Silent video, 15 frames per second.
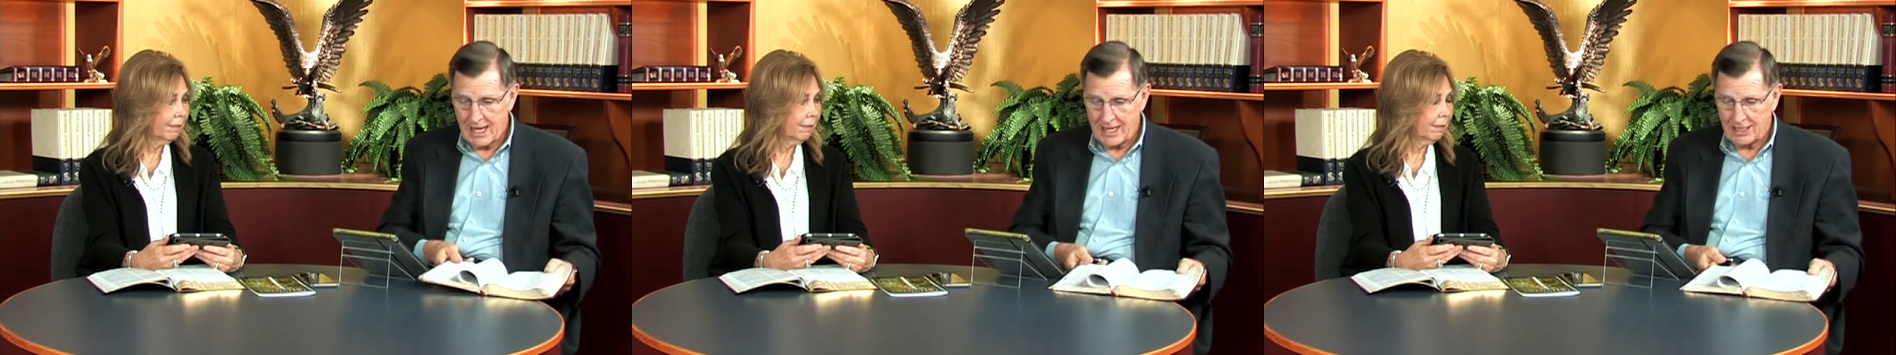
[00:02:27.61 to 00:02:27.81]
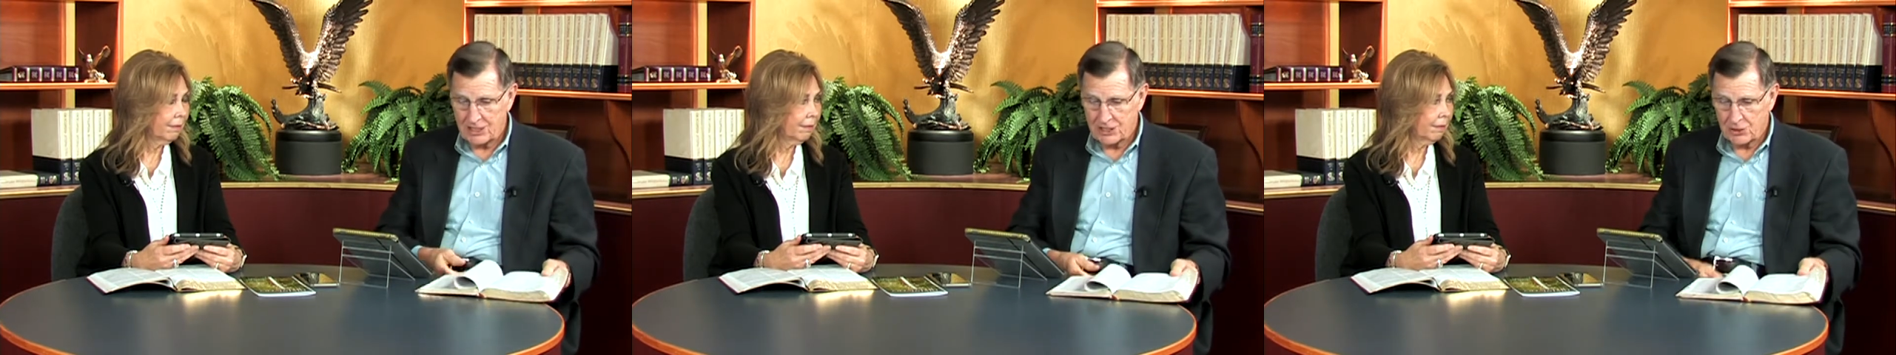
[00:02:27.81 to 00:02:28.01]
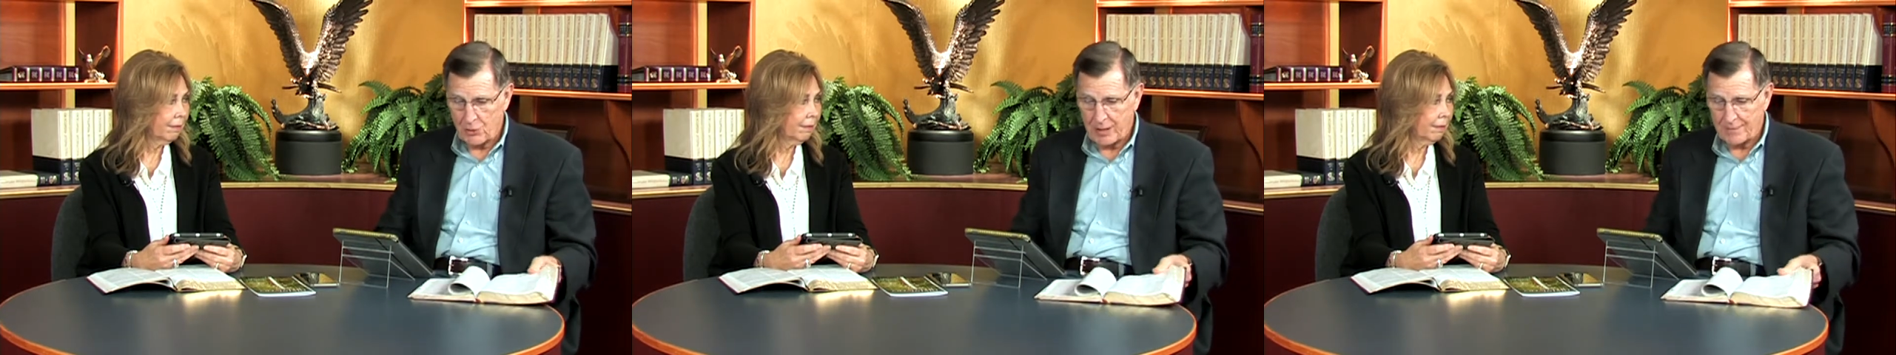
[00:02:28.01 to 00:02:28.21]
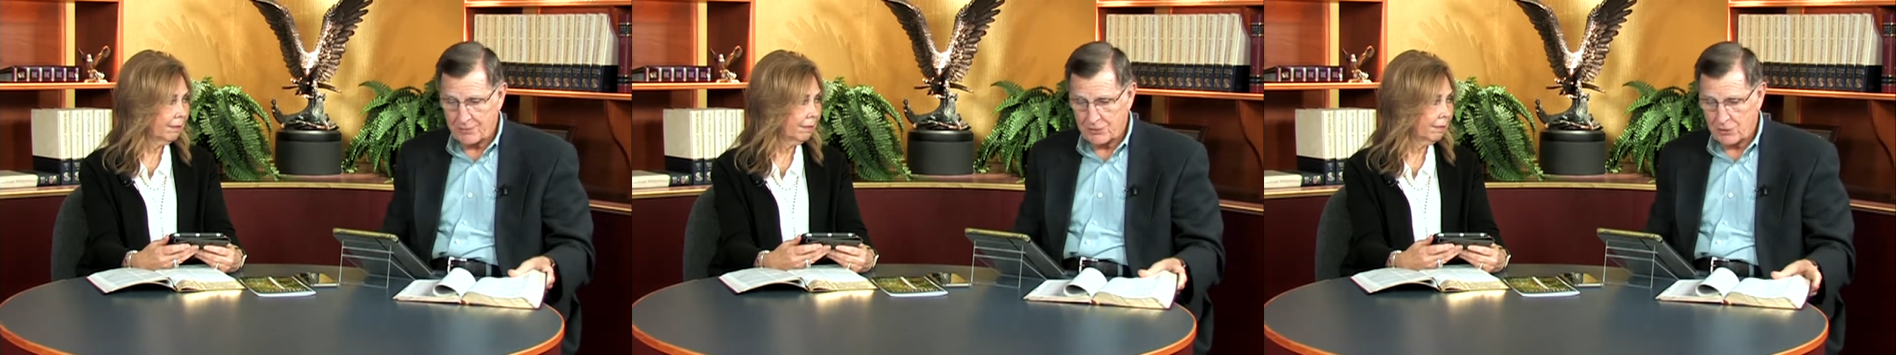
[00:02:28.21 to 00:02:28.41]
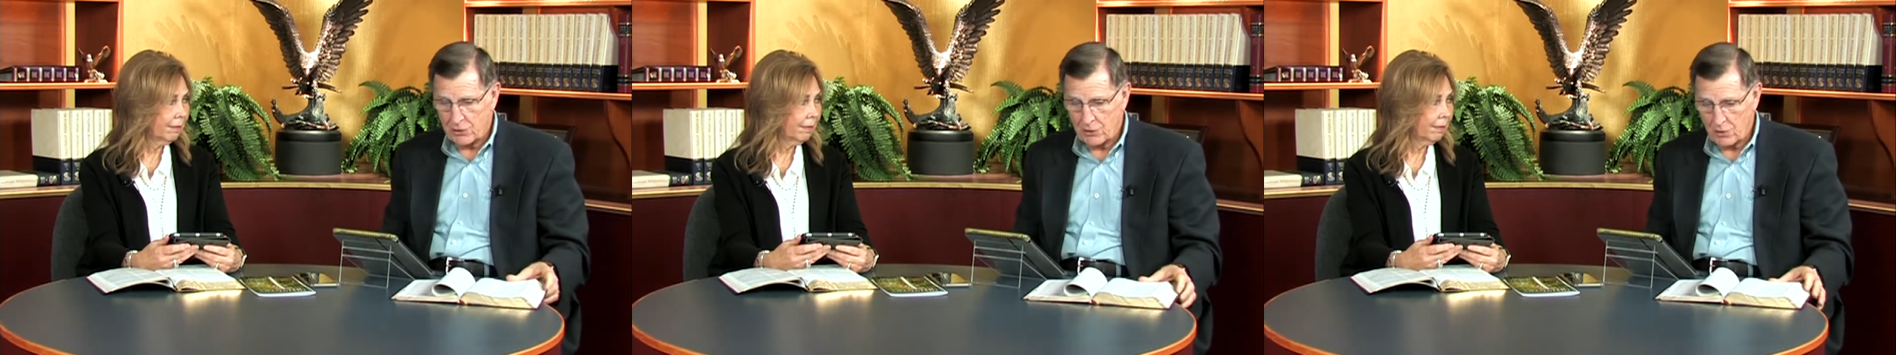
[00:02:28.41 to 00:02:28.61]
Speaker 1: a
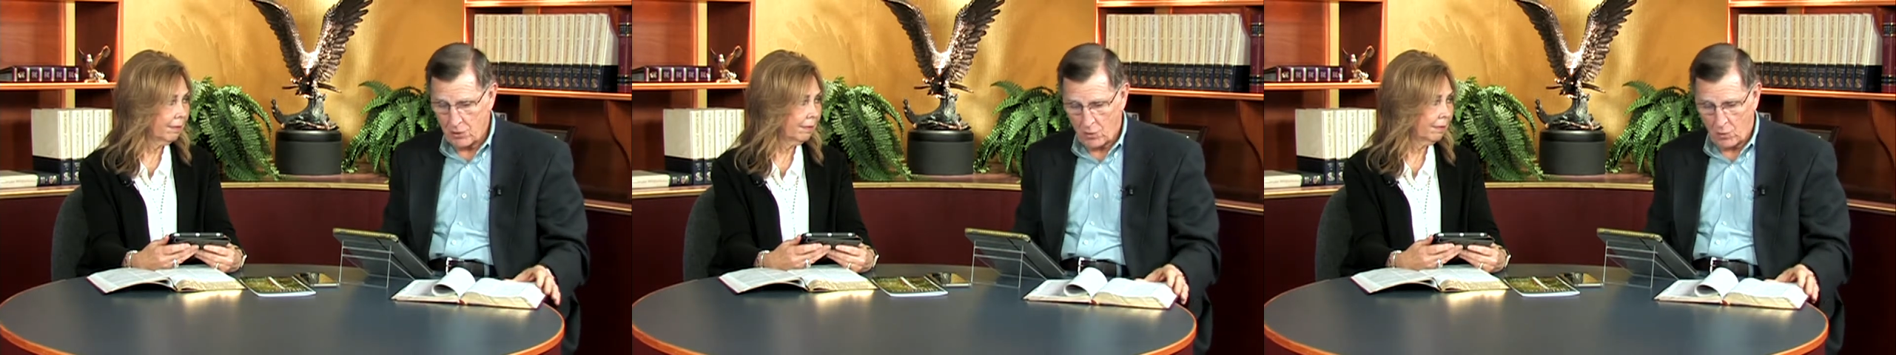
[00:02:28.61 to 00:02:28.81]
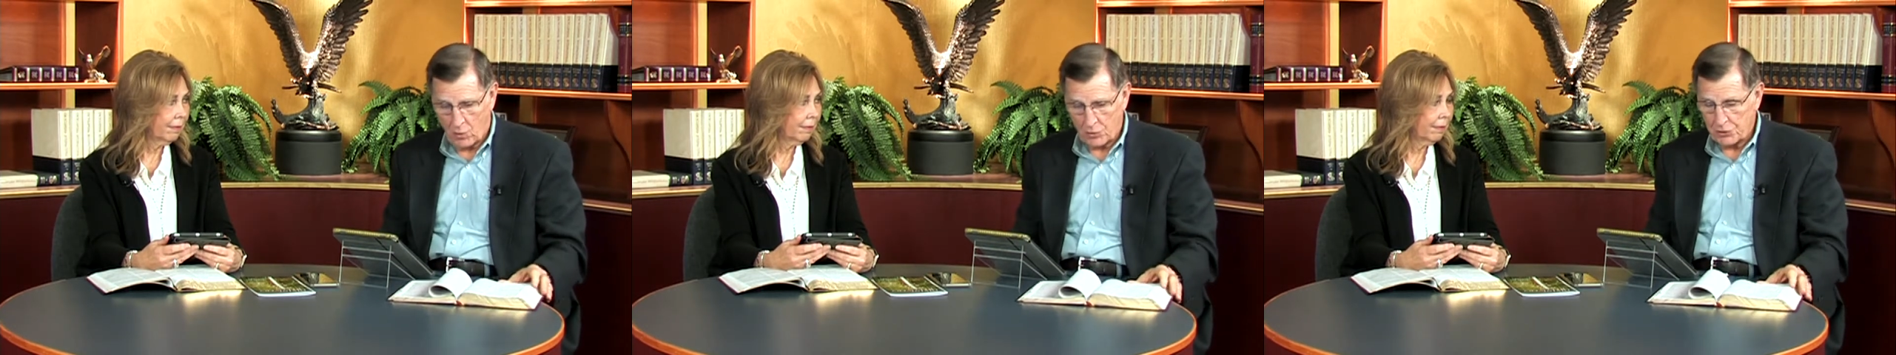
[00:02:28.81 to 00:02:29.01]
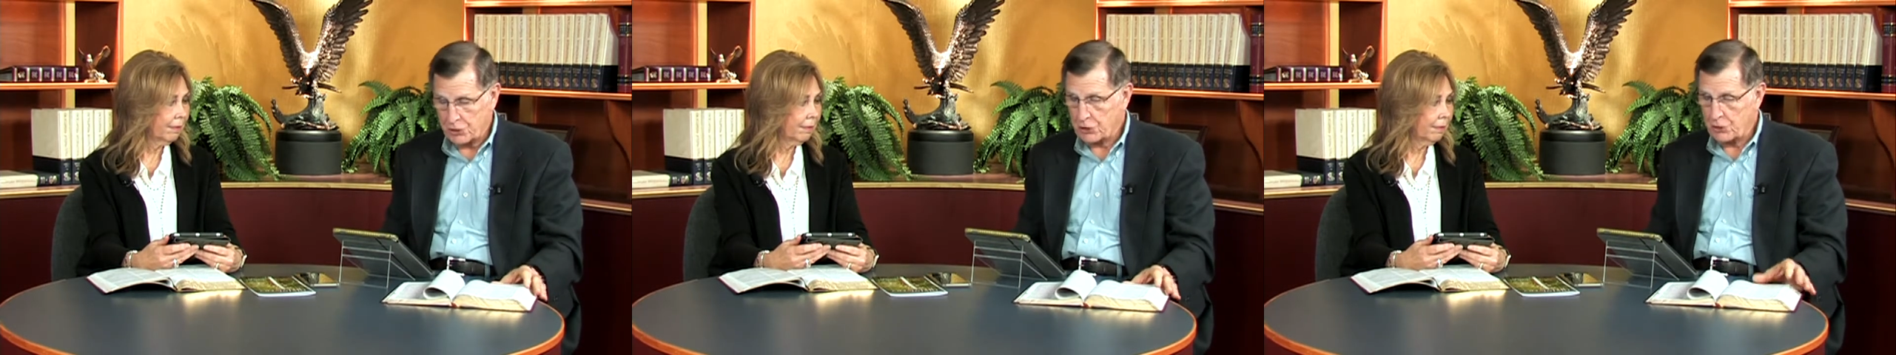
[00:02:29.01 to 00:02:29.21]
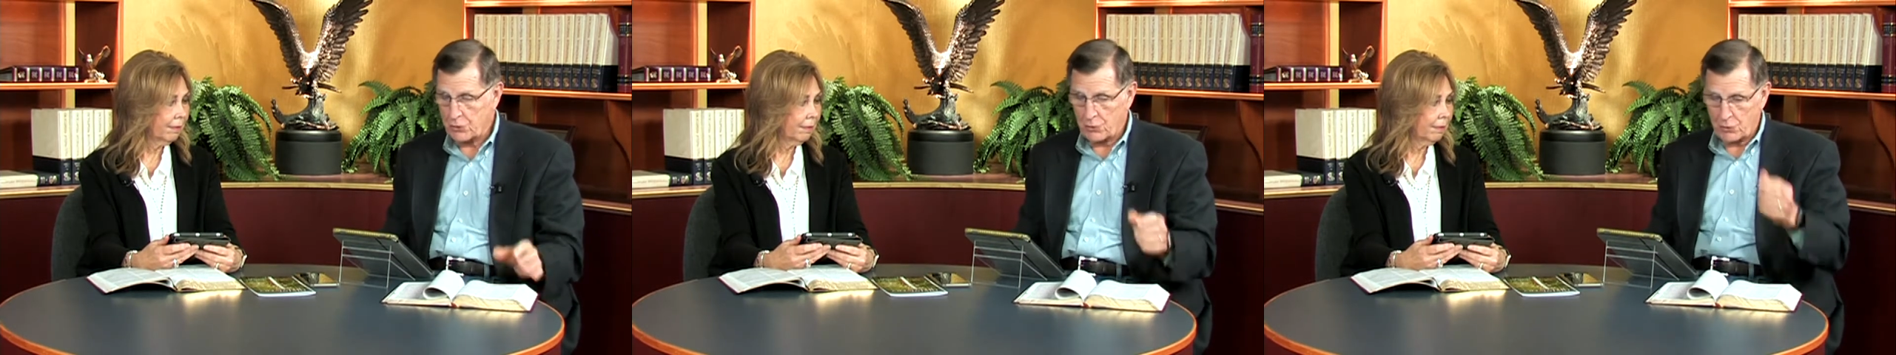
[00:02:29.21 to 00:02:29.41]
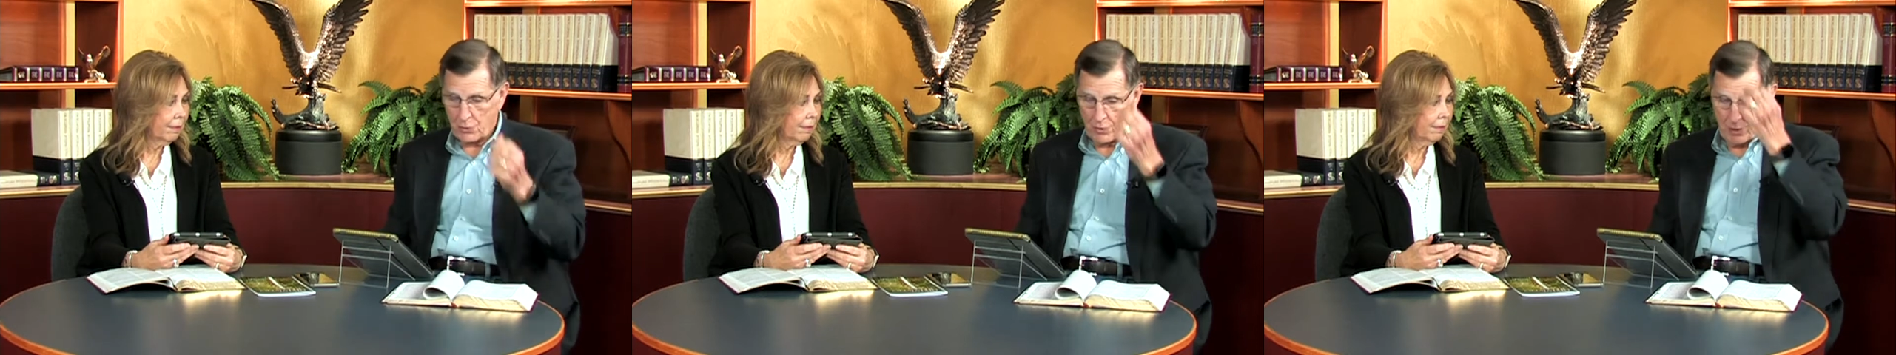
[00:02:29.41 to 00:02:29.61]
scripture or
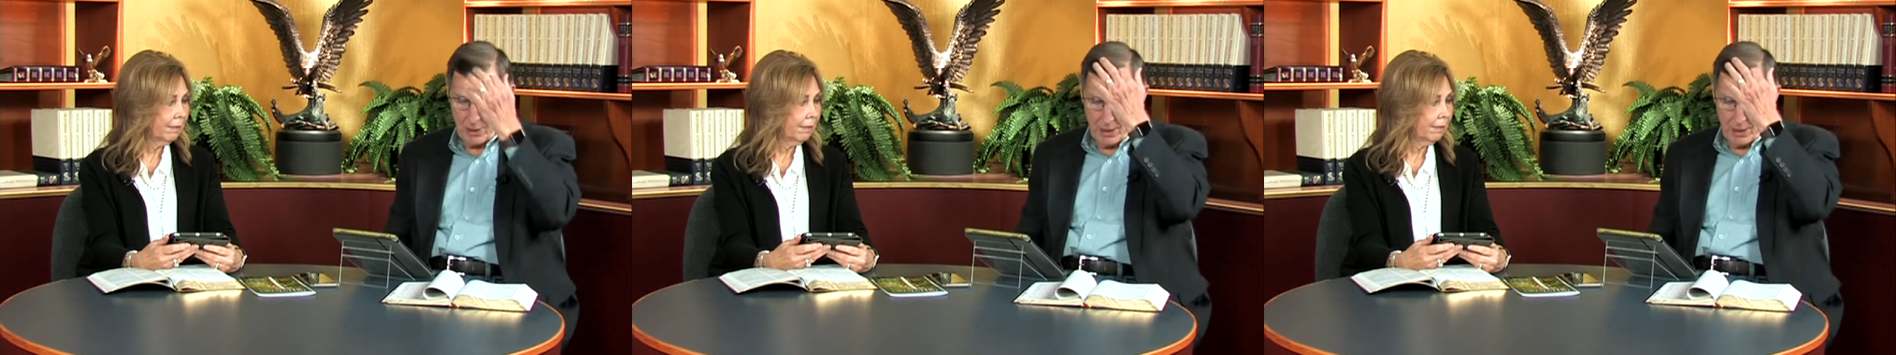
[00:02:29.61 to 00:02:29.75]
two